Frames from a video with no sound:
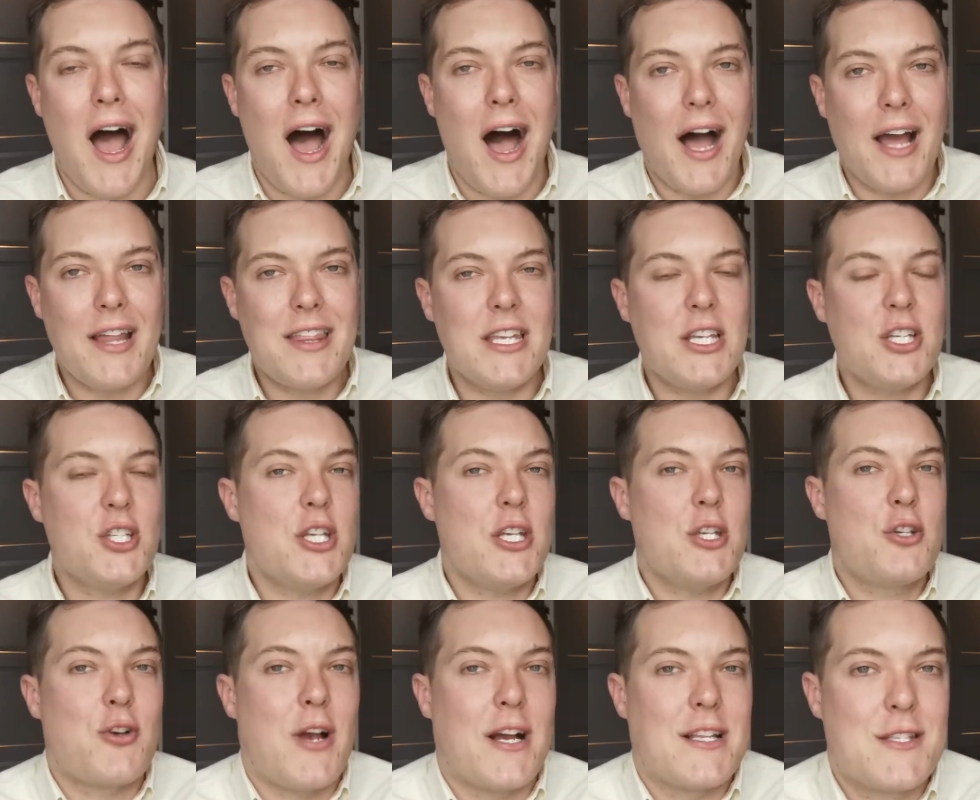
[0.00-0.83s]
I think
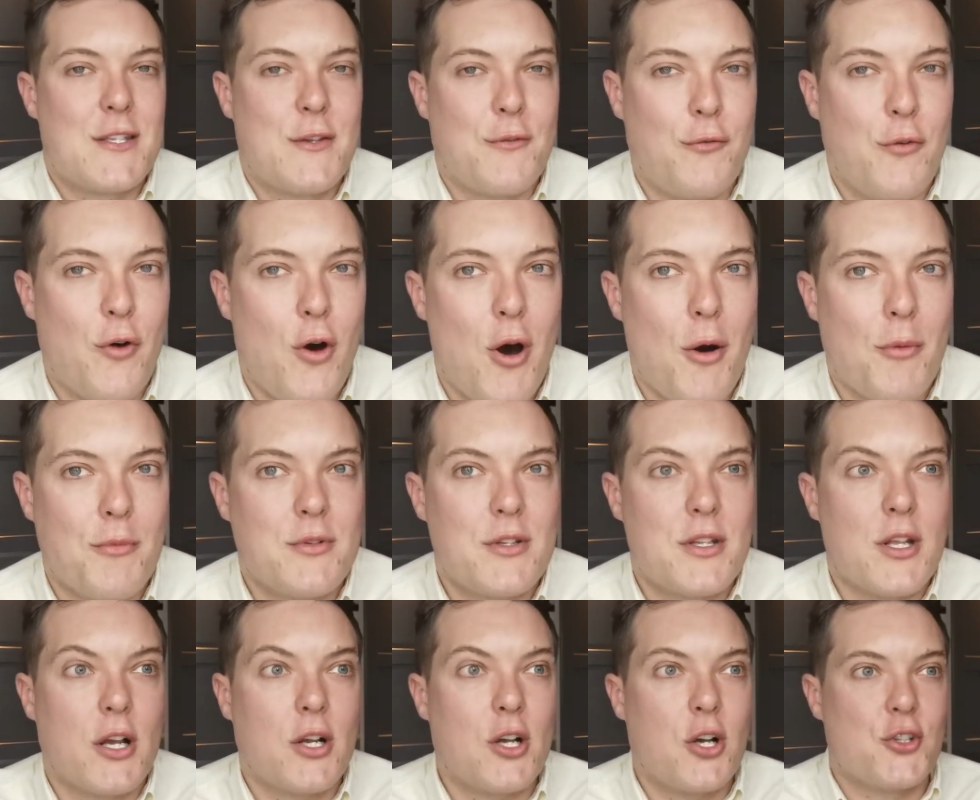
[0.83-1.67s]
she
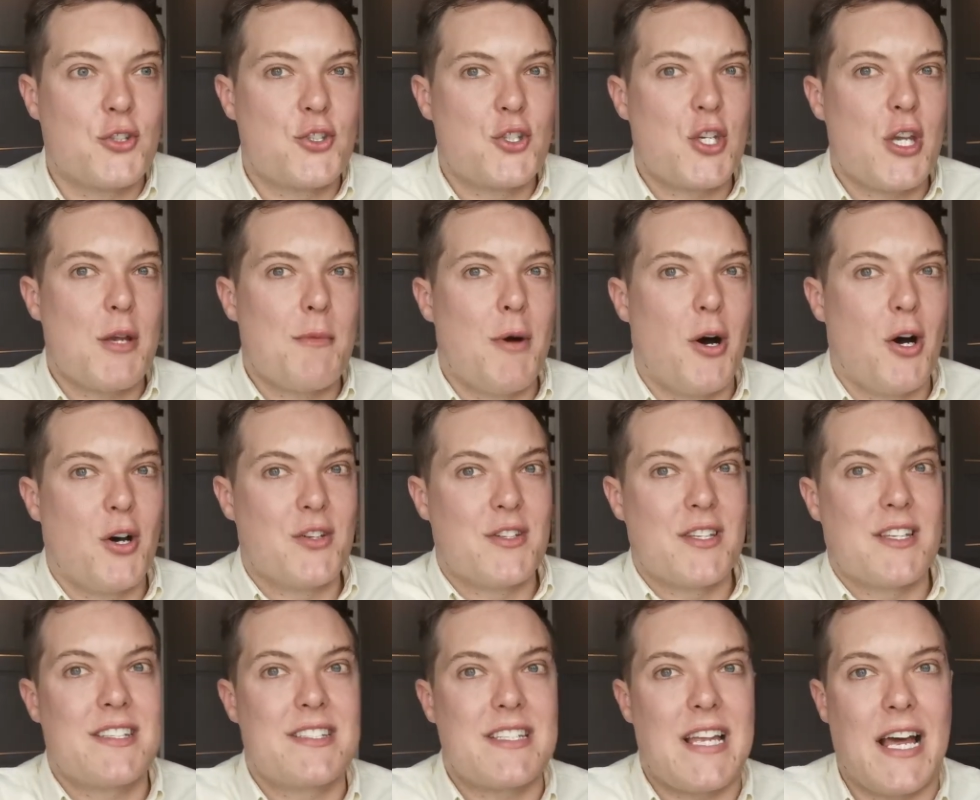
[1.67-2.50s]
transformed the consumer
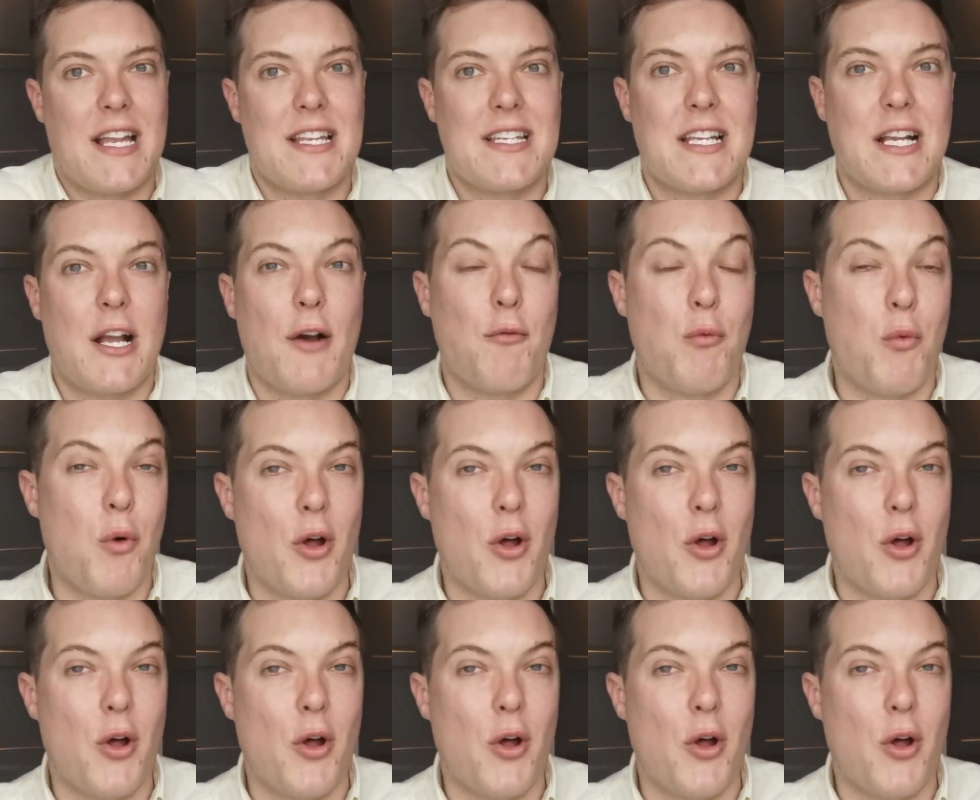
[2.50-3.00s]
understanding of